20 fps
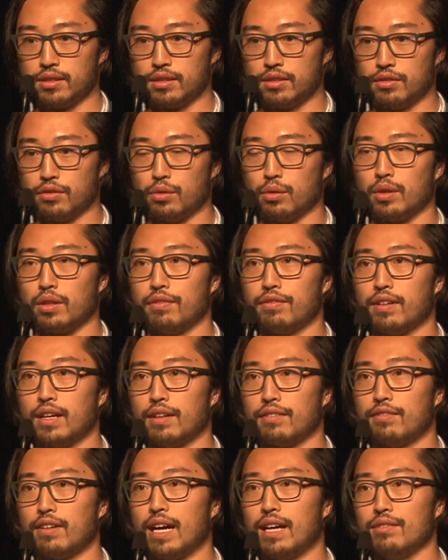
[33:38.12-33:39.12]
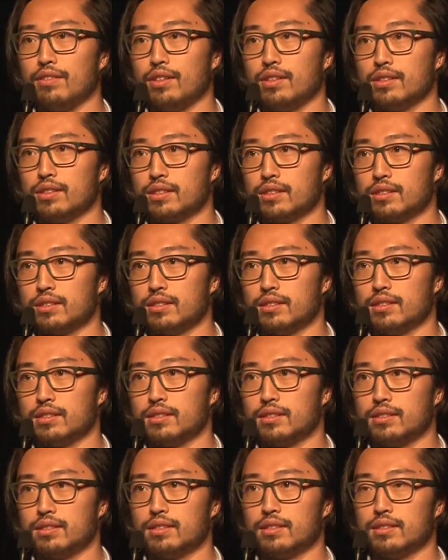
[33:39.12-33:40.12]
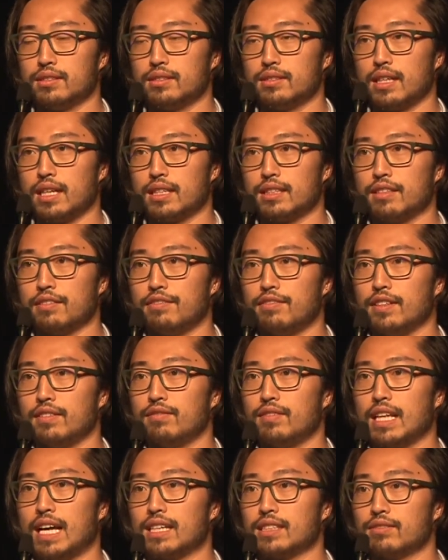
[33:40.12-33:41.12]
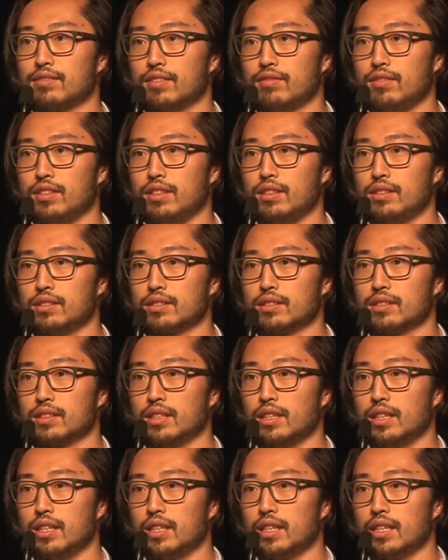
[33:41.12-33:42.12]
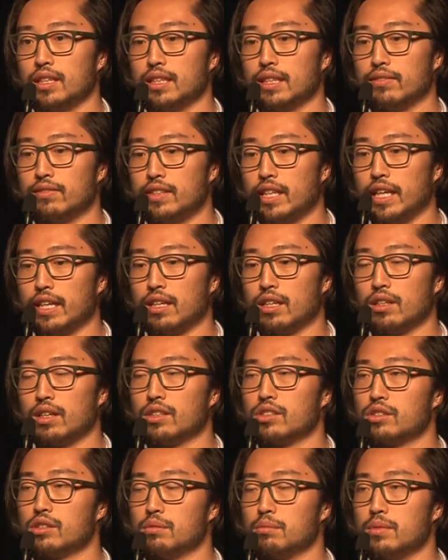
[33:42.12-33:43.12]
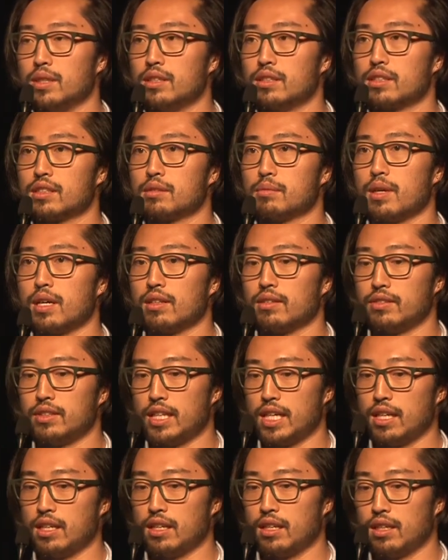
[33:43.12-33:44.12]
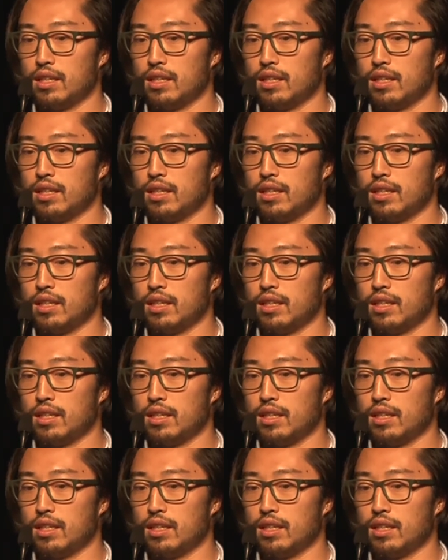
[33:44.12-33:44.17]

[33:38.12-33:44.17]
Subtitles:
5 years out of their last 50 years. They've taken on a tremendous amount of debt,